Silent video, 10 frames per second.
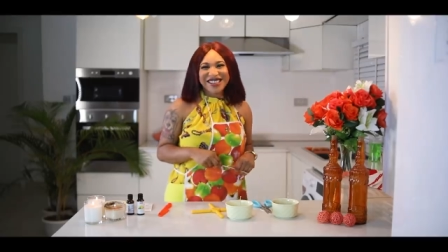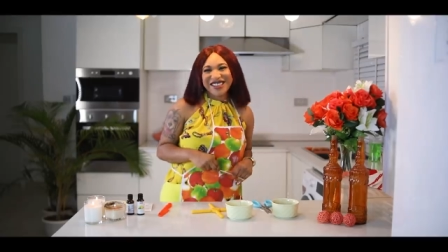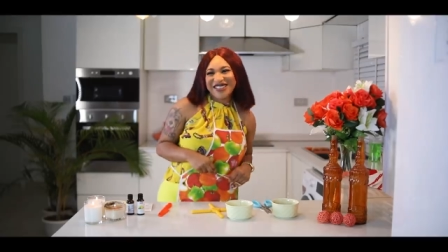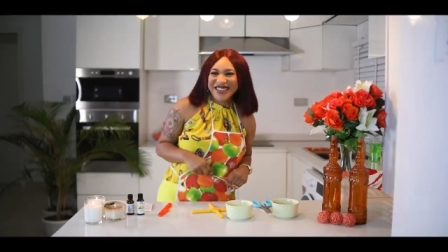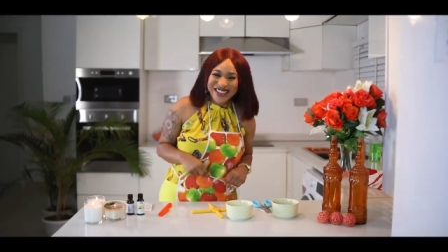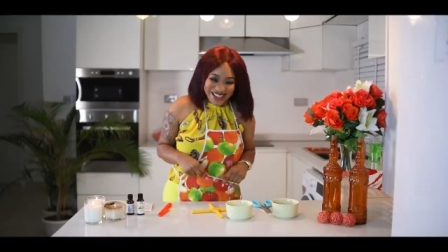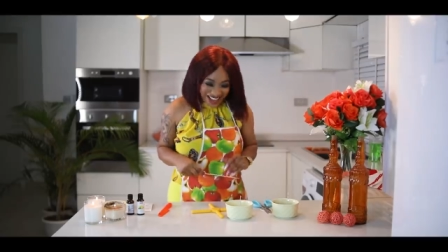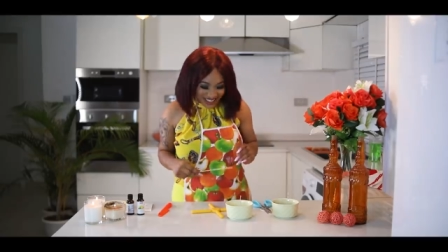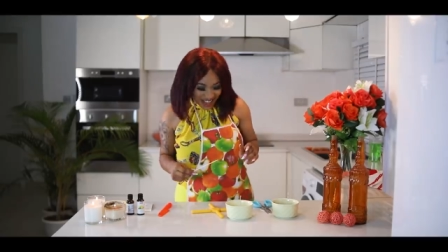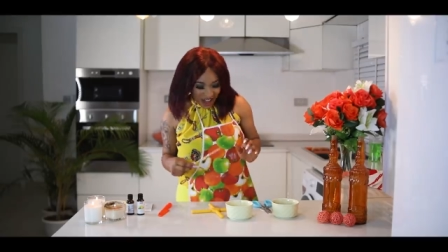sounded really
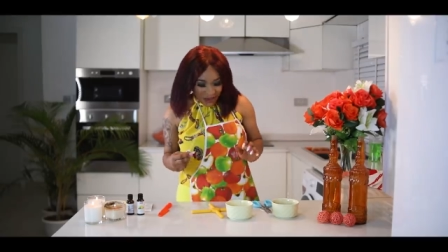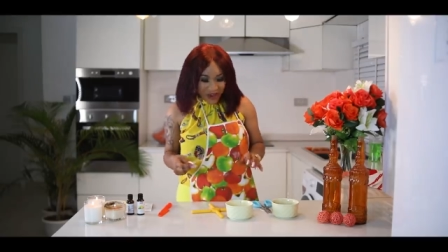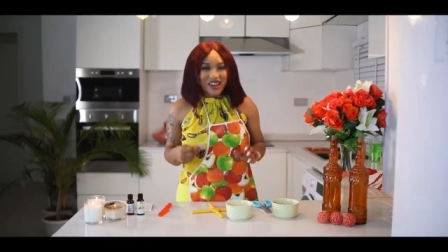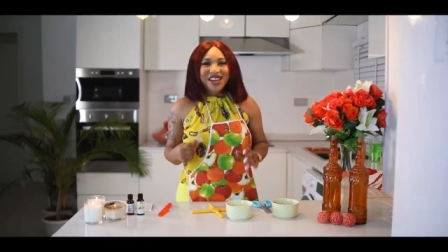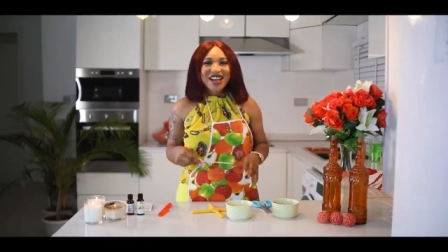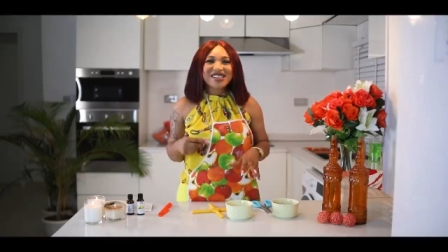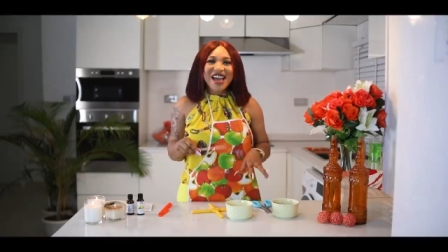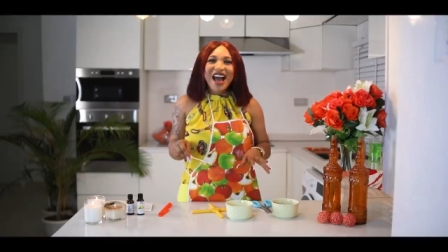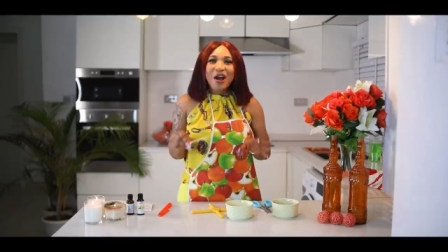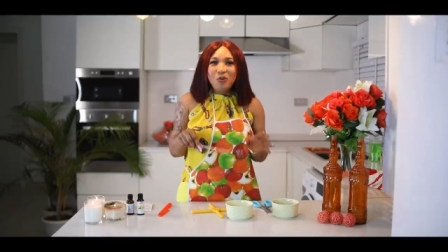nice. Well, yes,
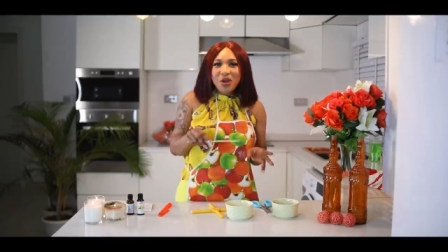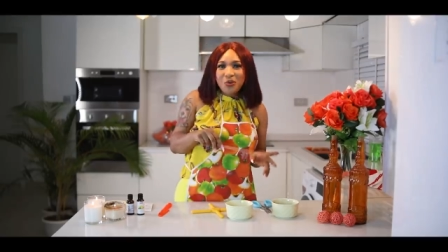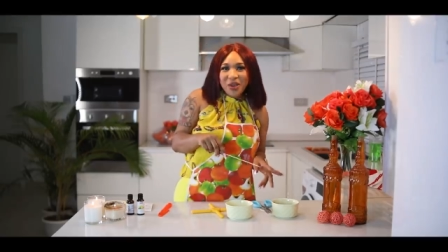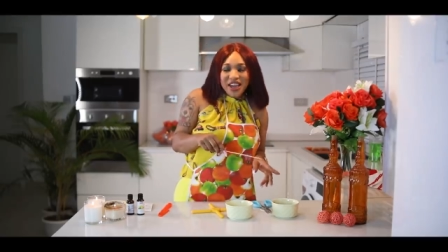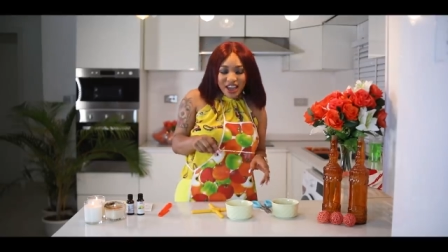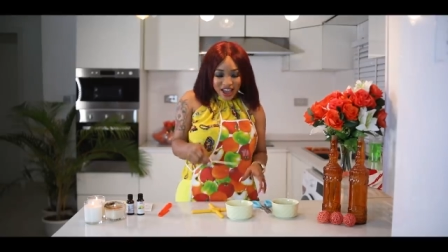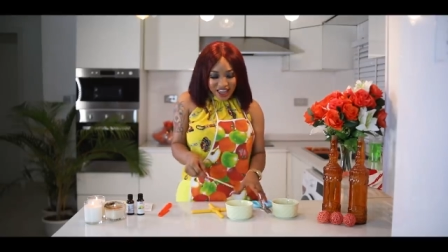there are weak wick.